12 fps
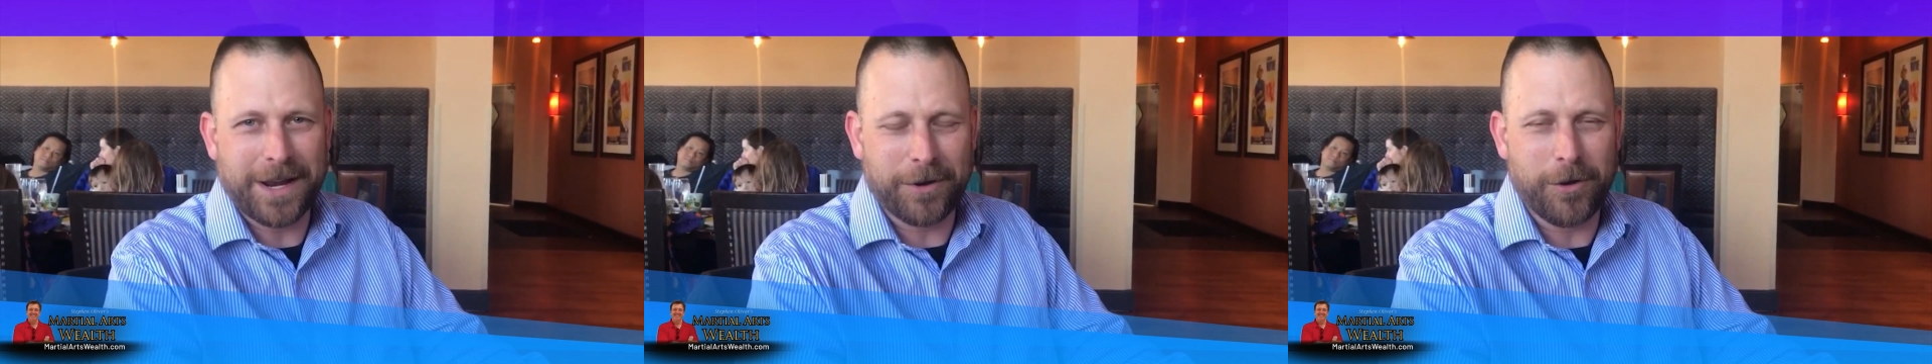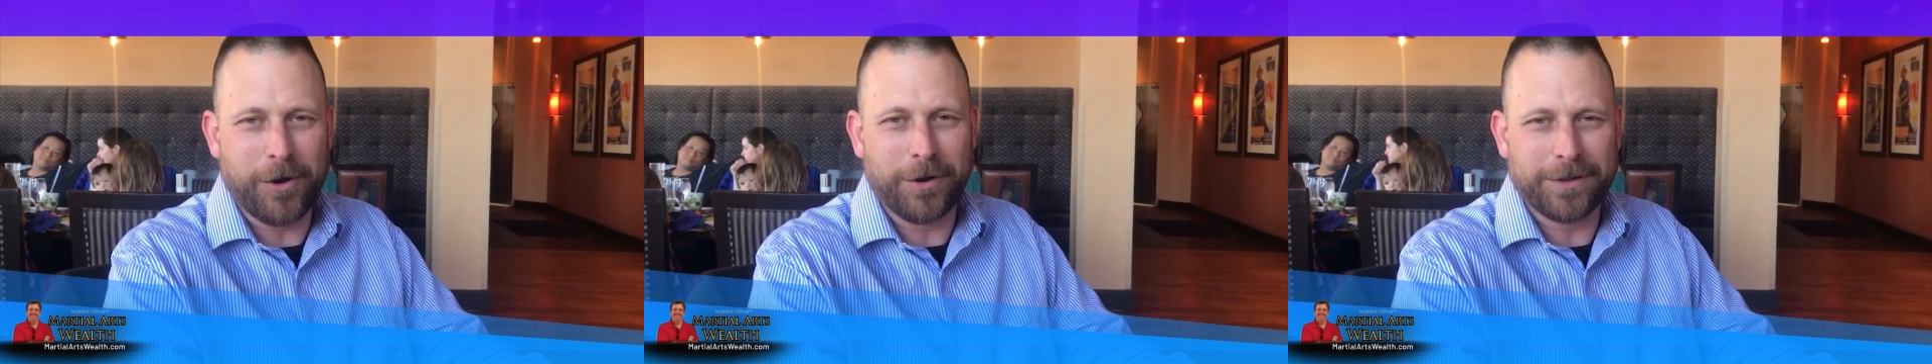Not
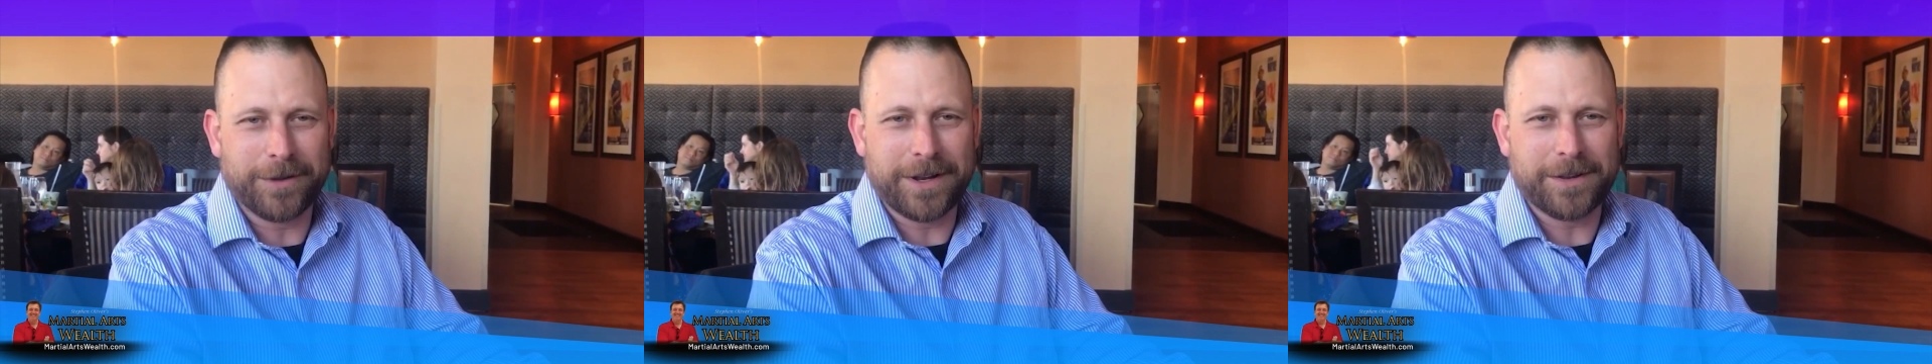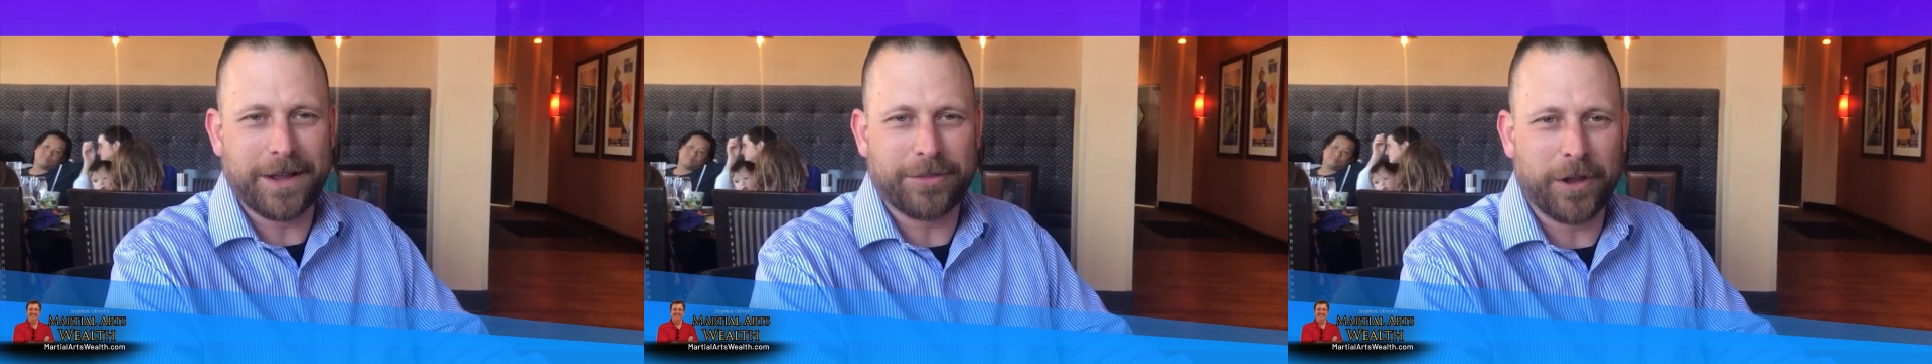at all. I,
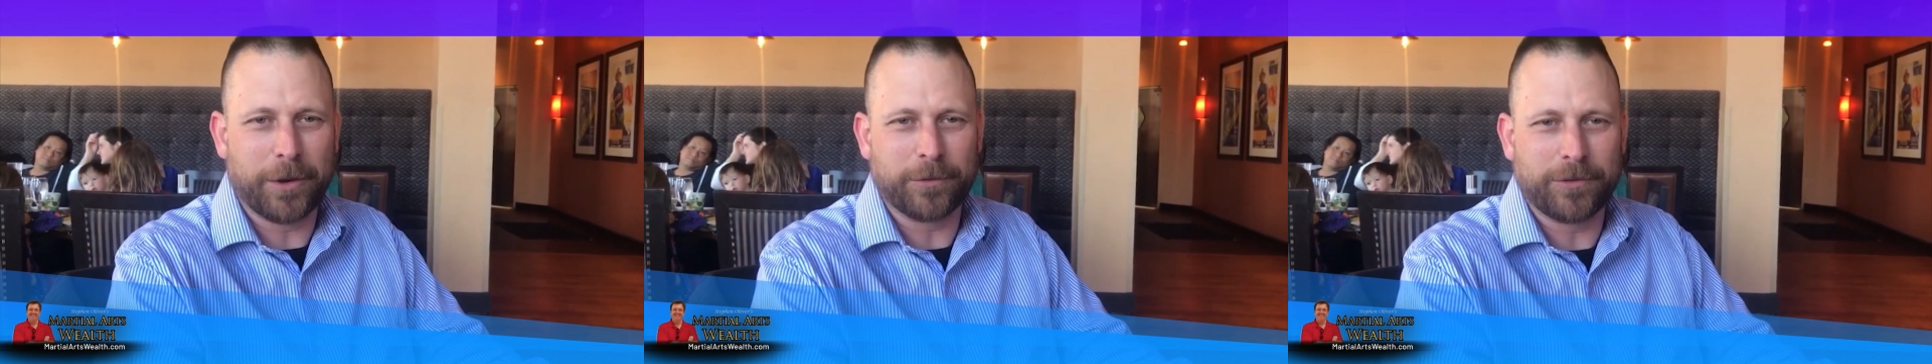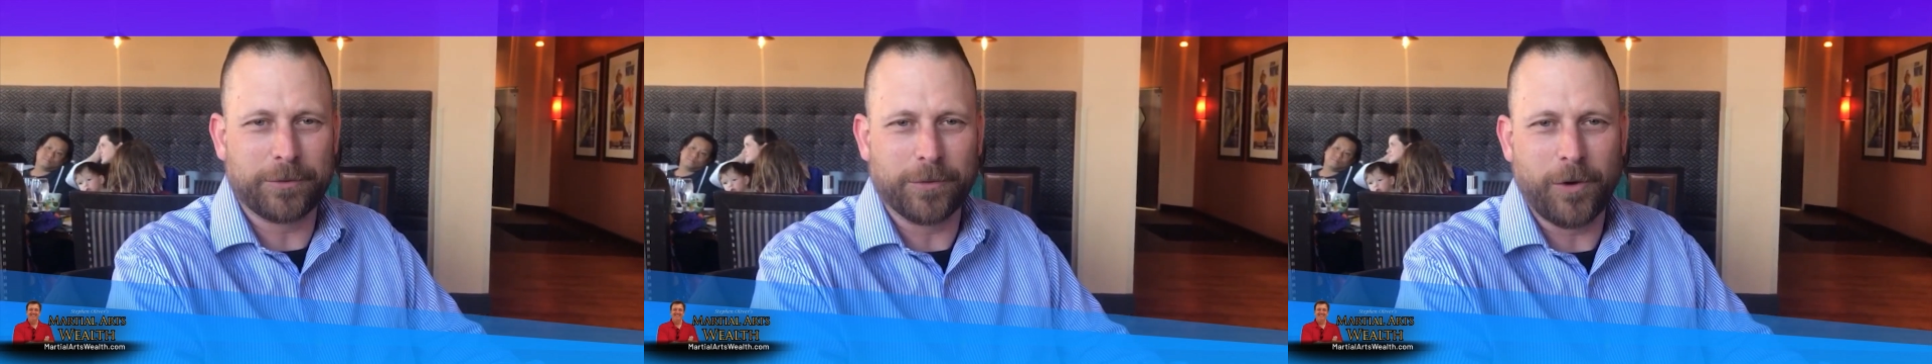I, I, thought it
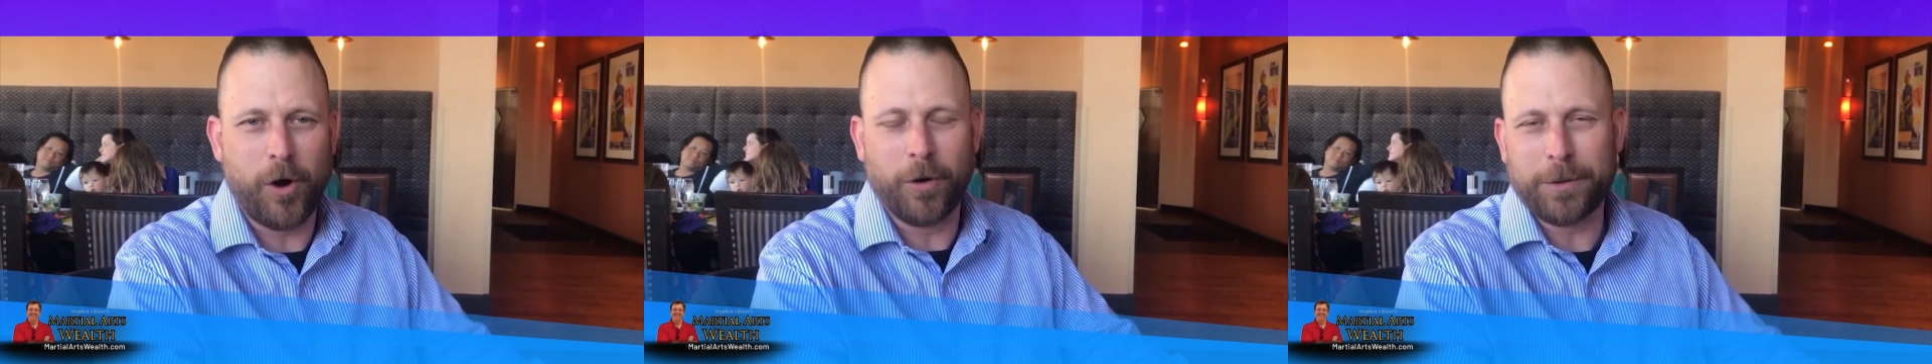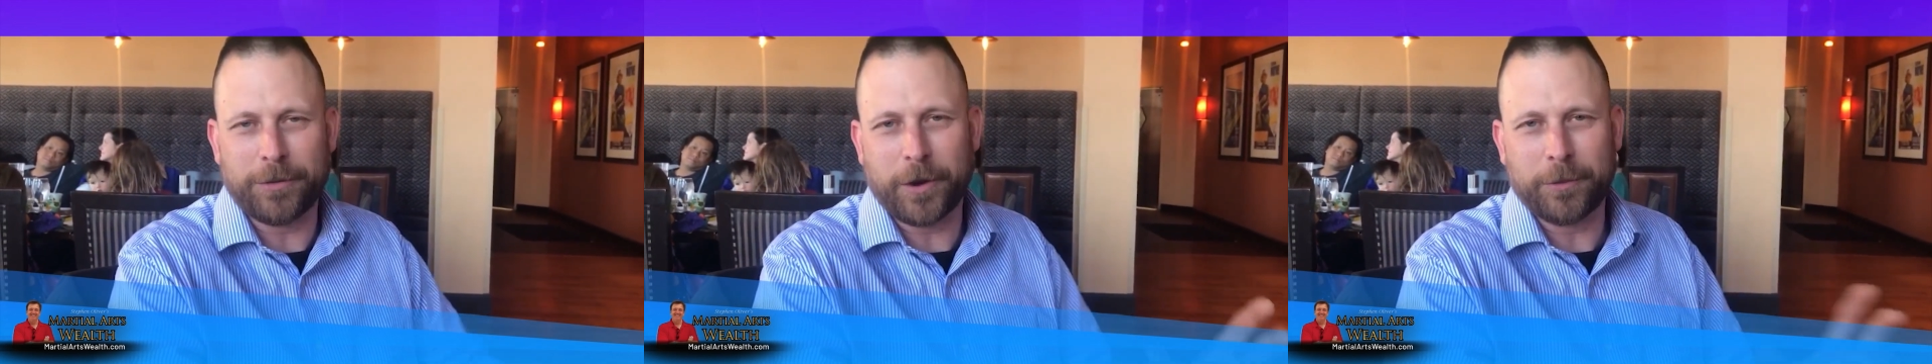was
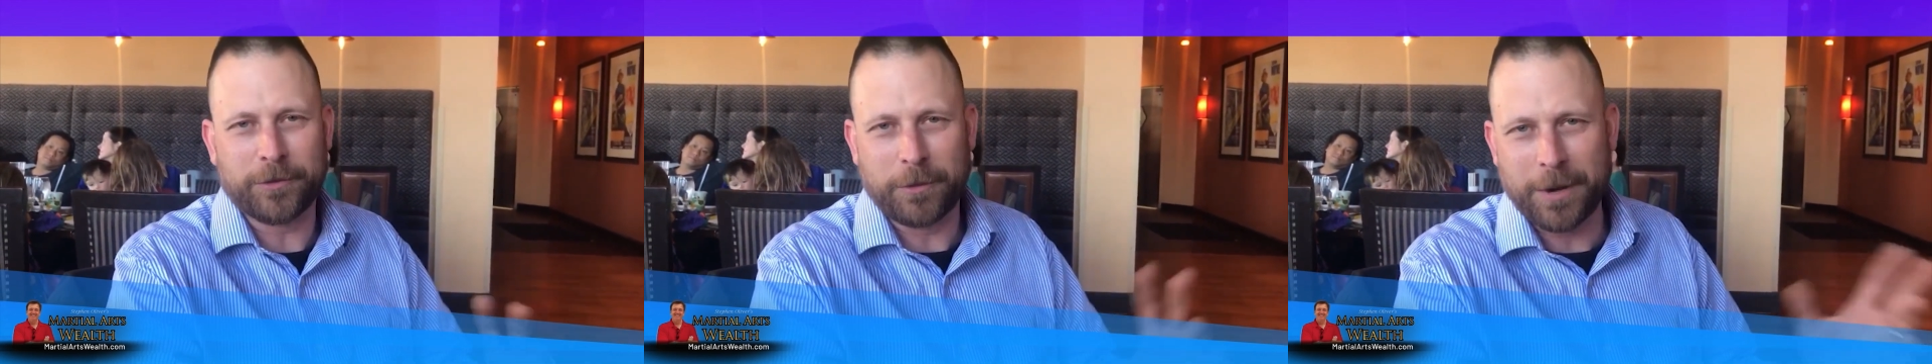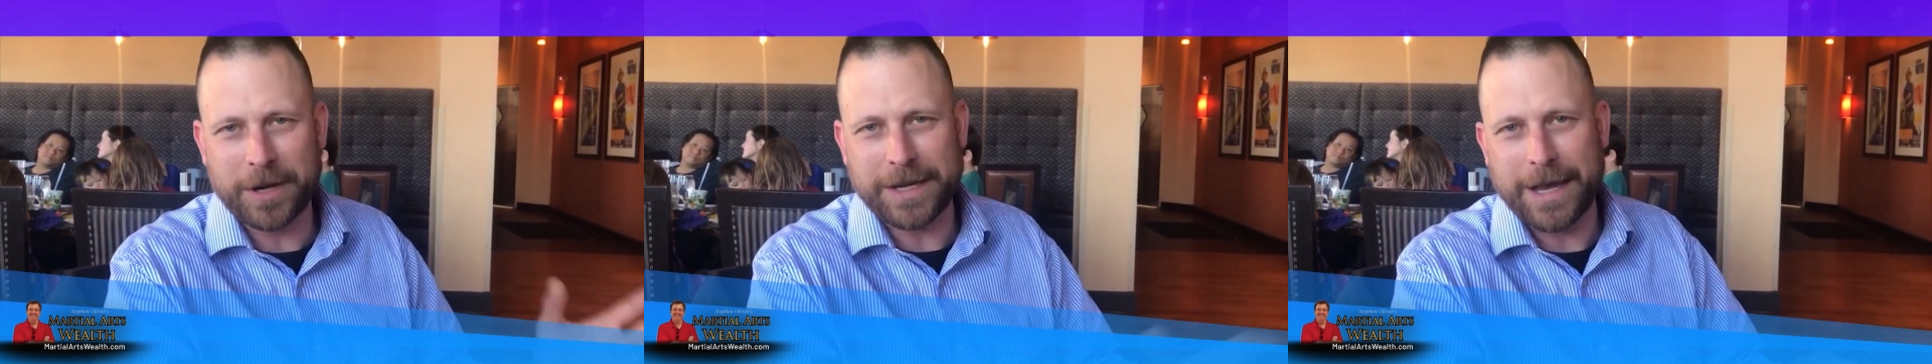all he thought he was a
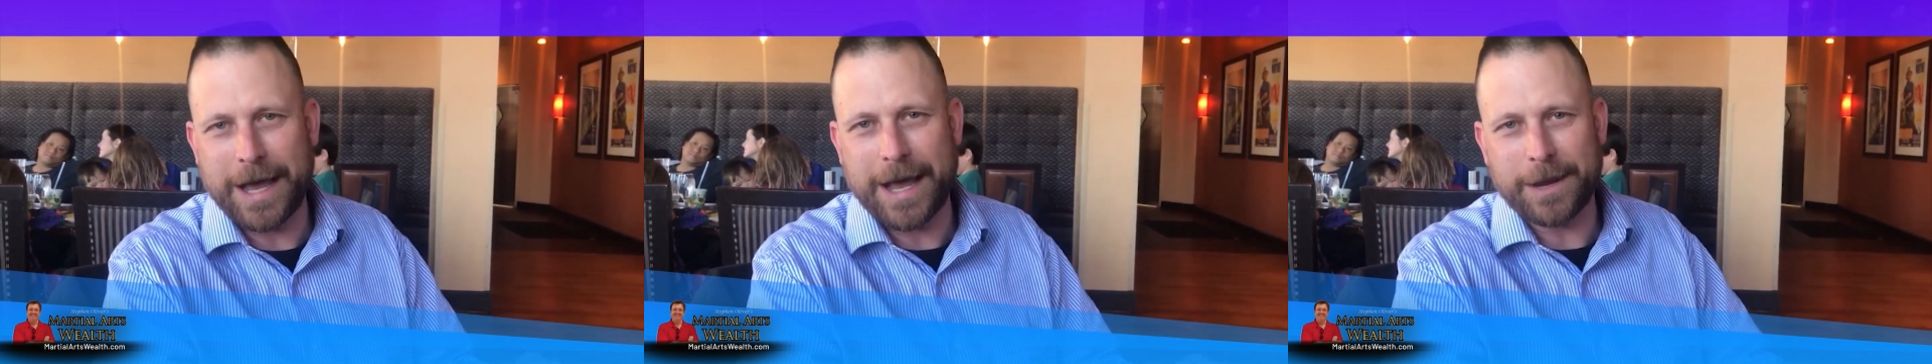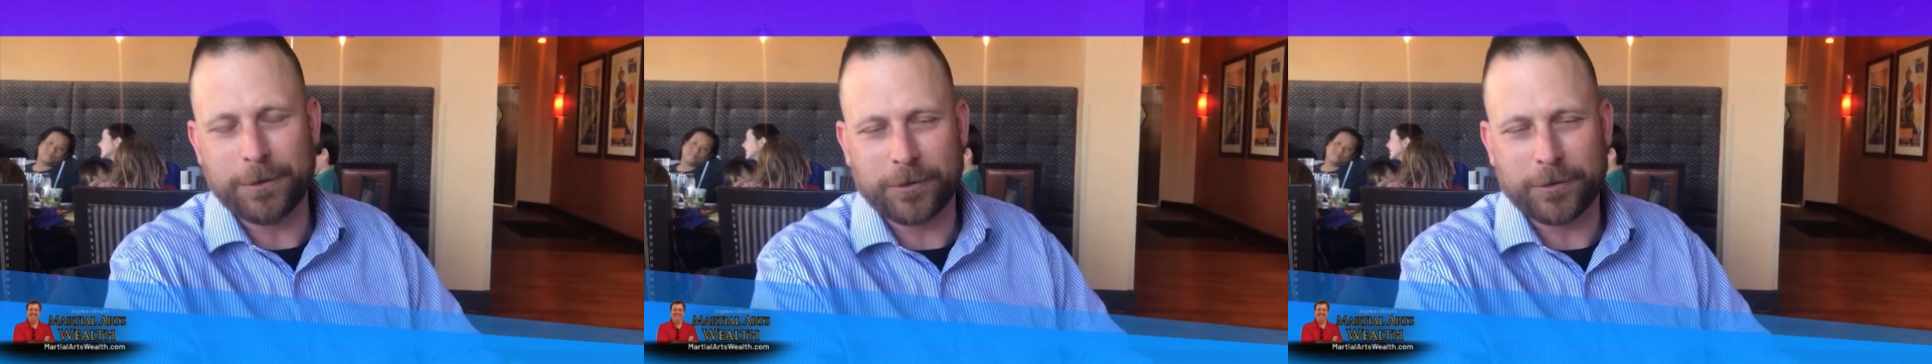money guy.